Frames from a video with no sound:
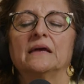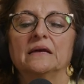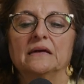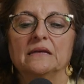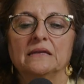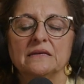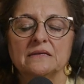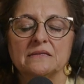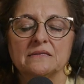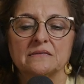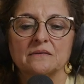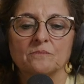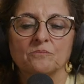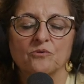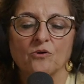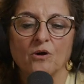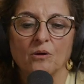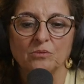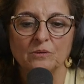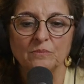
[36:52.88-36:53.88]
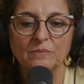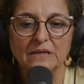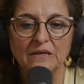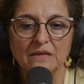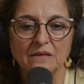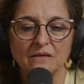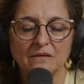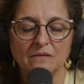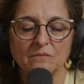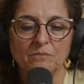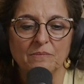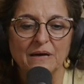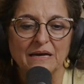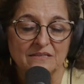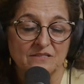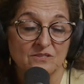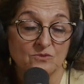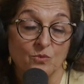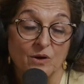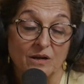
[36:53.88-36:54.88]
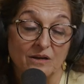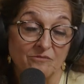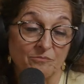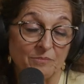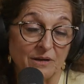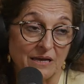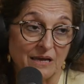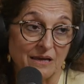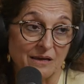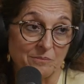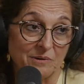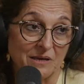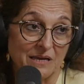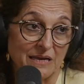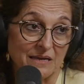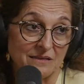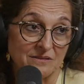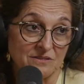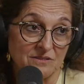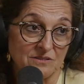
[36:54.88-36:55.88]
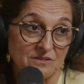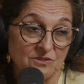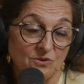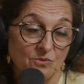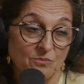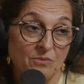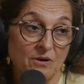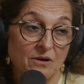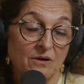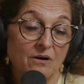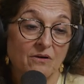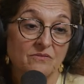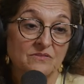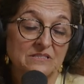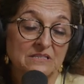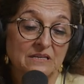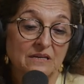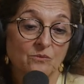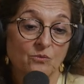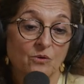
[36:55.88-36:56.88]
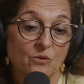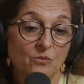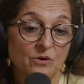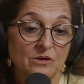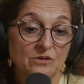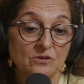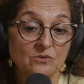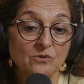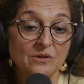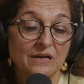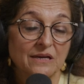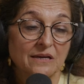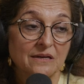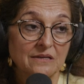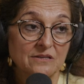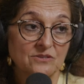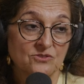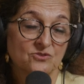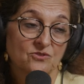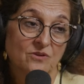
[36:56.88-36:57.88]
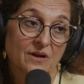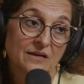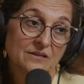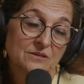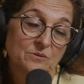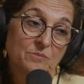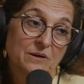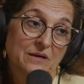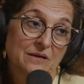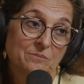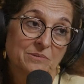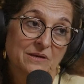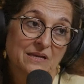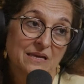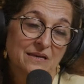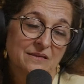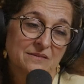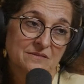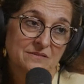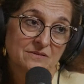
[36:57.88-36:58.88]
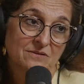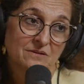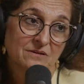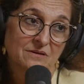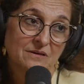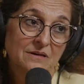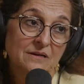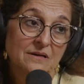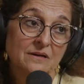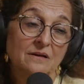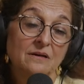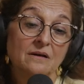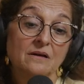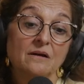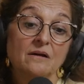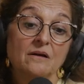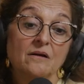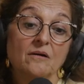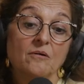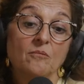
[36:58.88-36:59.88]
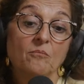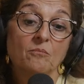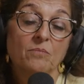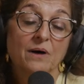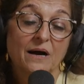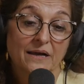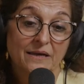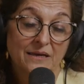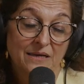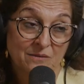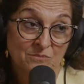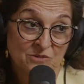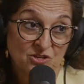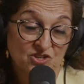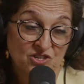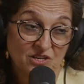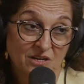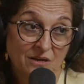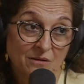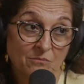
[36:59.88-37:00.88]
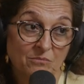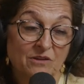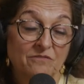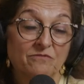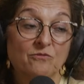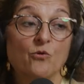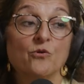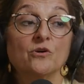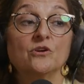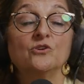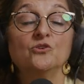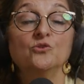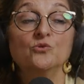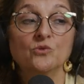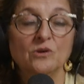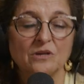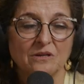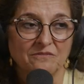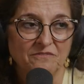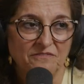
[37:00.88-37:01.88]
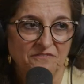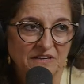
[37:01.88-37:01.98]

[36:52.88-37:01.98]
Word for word: it is probably the best way of picking up a cancer. So mm. obviously, what we're doing is trying to pick up a cancer by imaging before you can